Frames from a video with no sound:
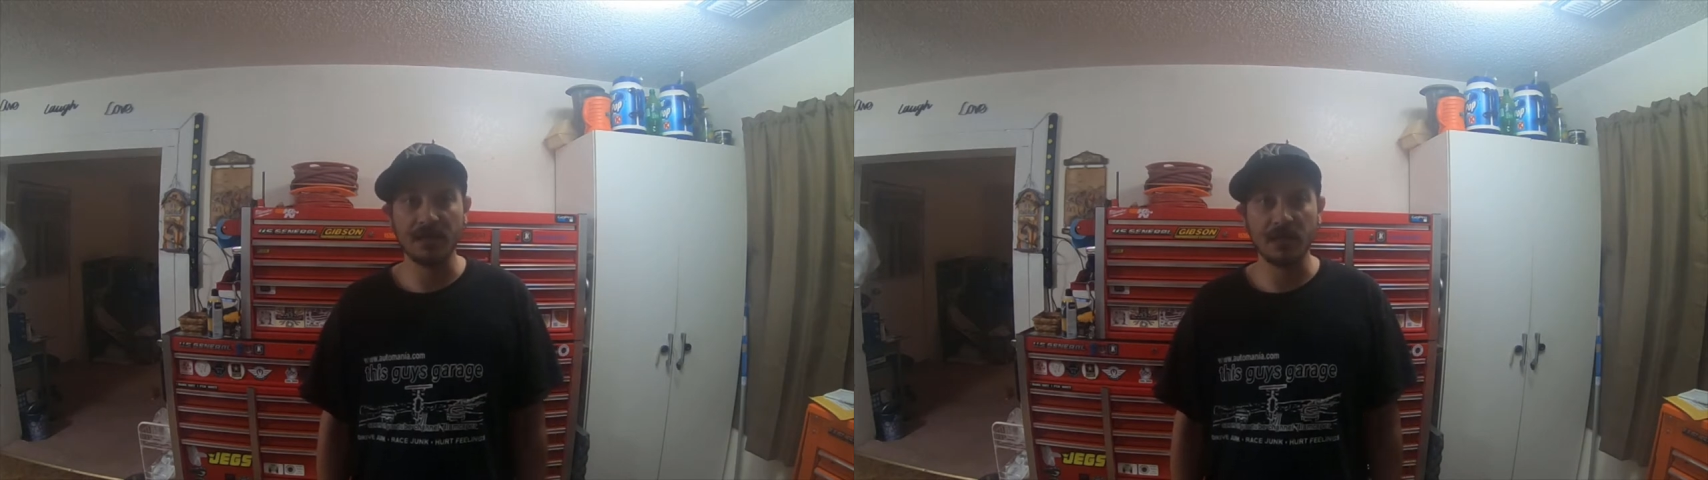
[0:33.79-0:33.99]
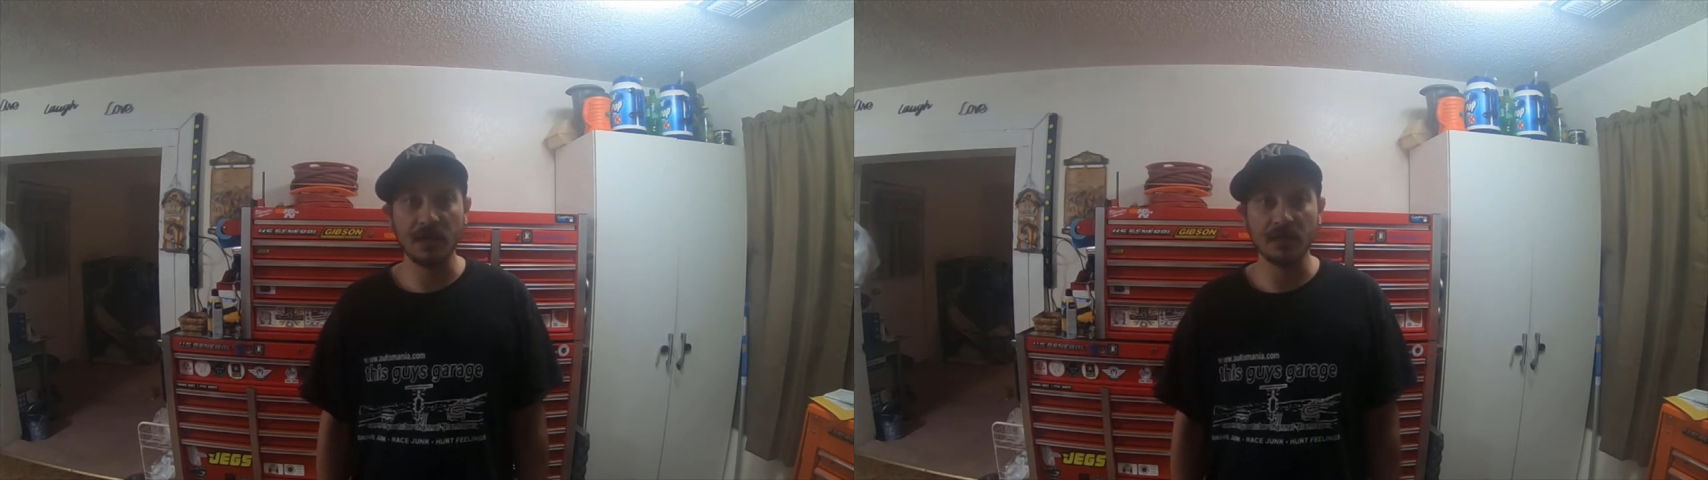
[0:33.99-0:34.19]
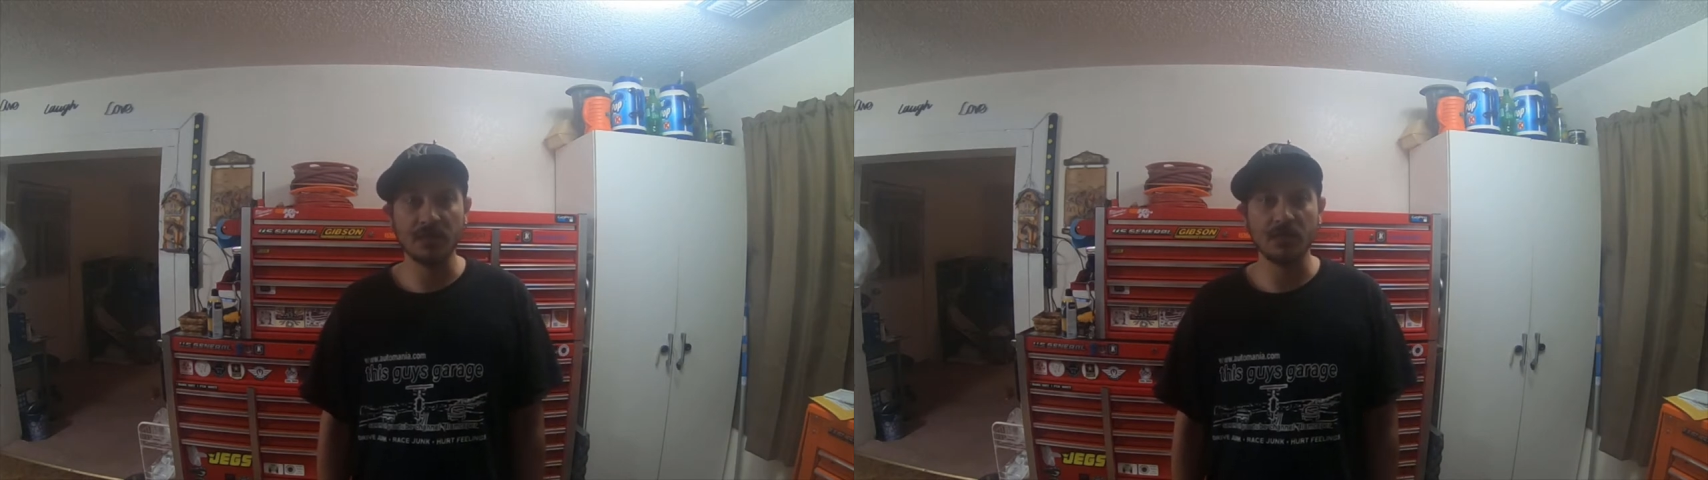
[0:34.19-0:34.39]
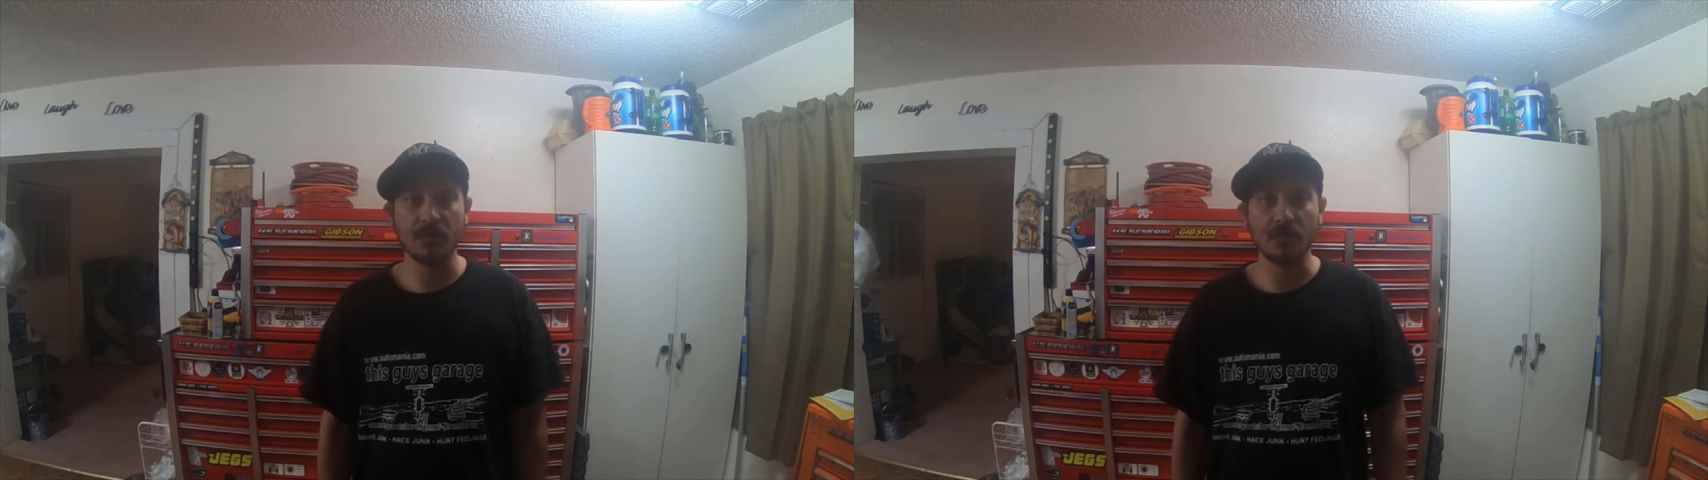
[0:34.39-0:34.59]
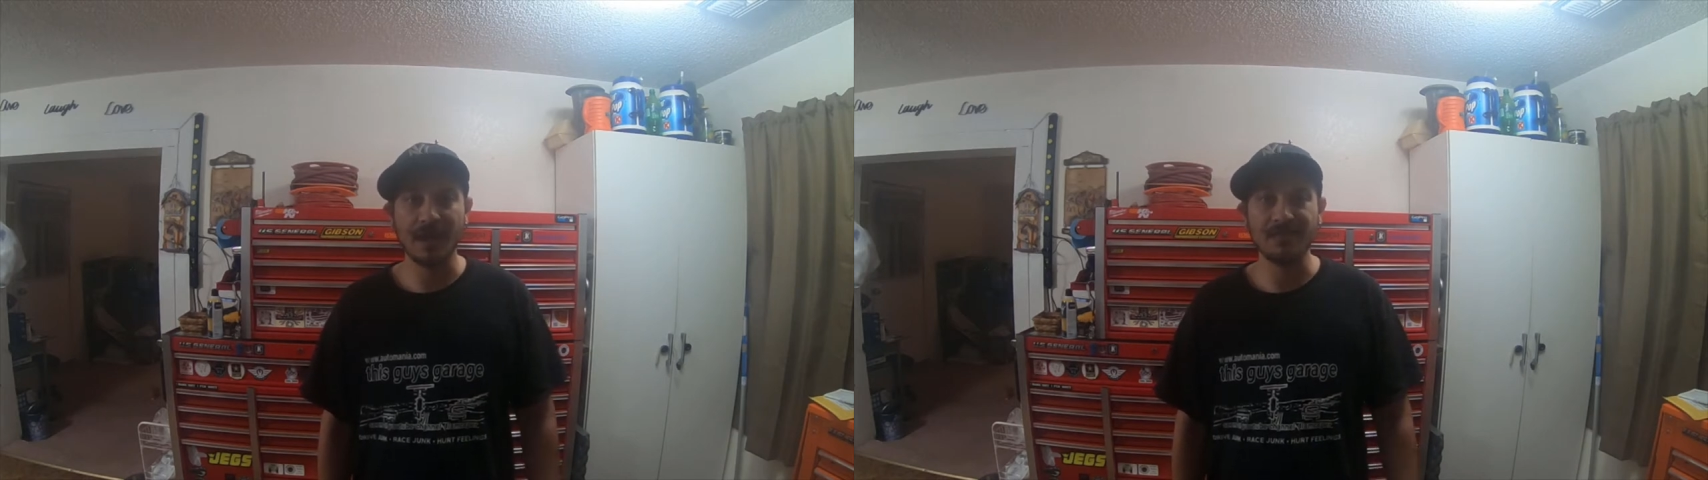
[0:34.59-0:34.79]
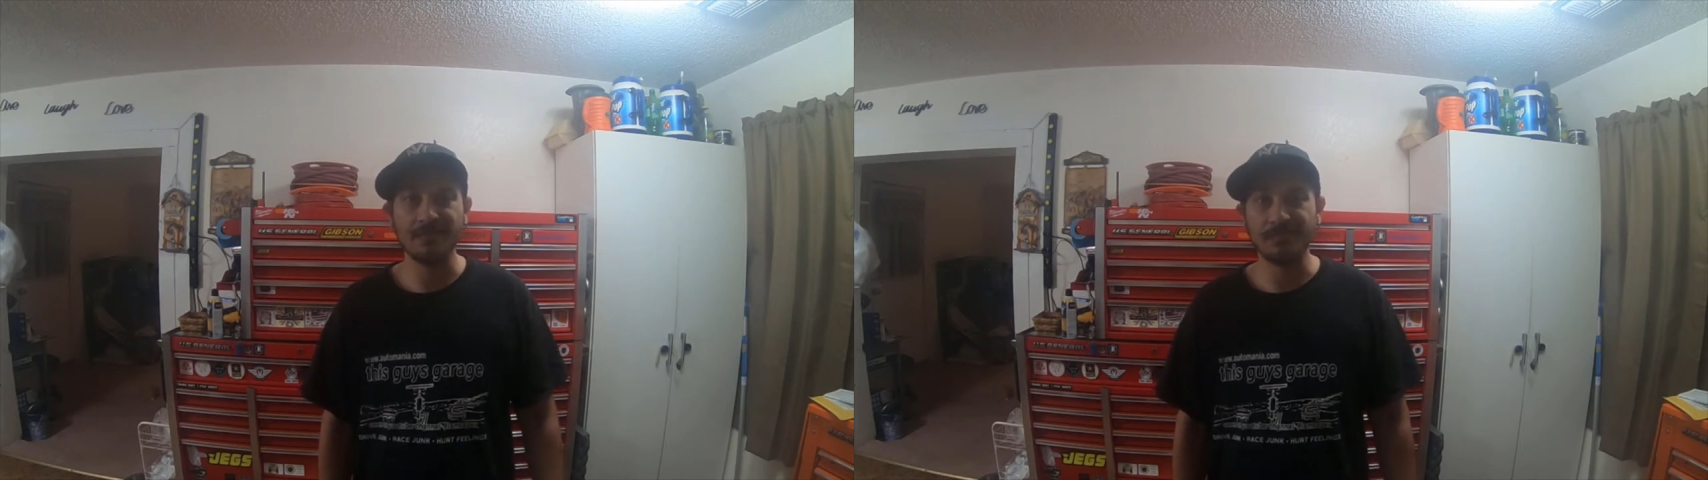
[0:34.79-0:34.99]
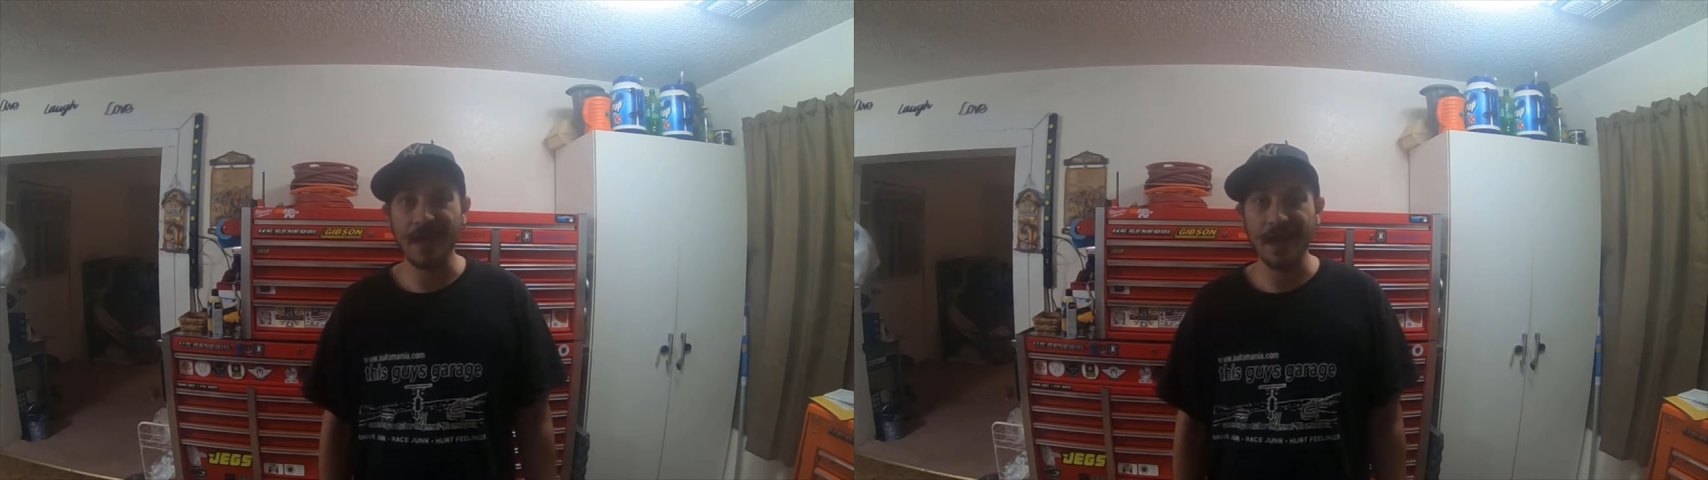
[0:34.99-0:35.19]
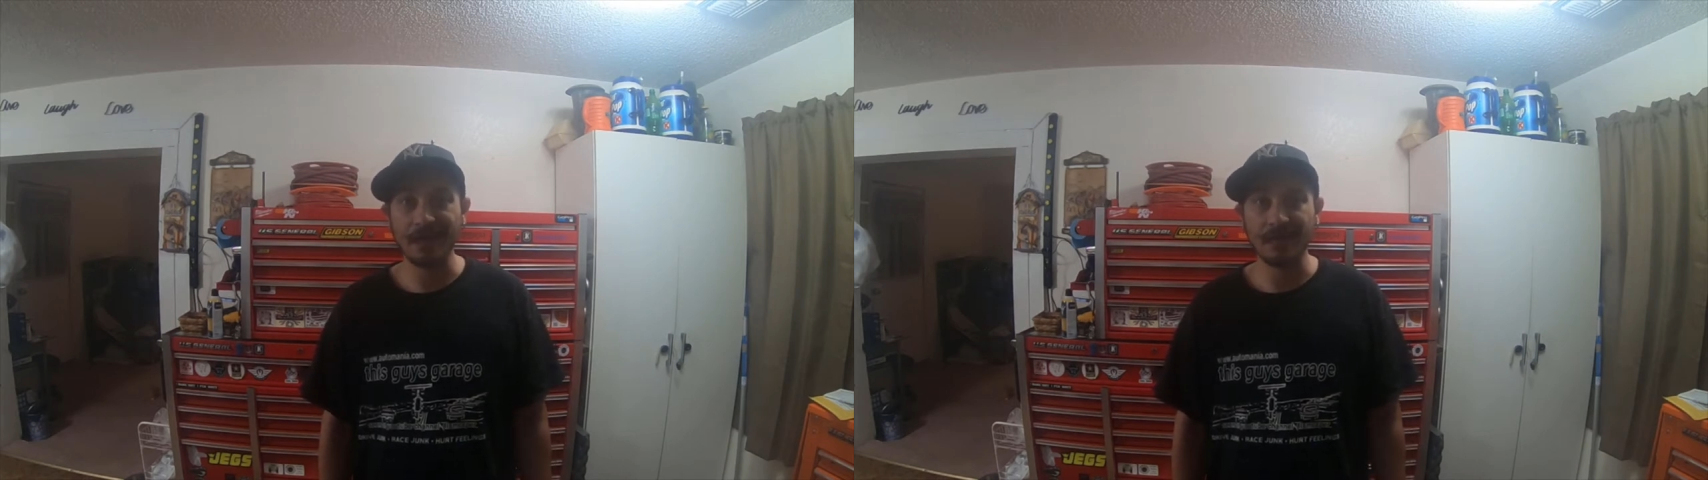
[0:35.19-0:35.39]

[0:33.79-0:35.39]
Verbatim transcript: laws or red fat,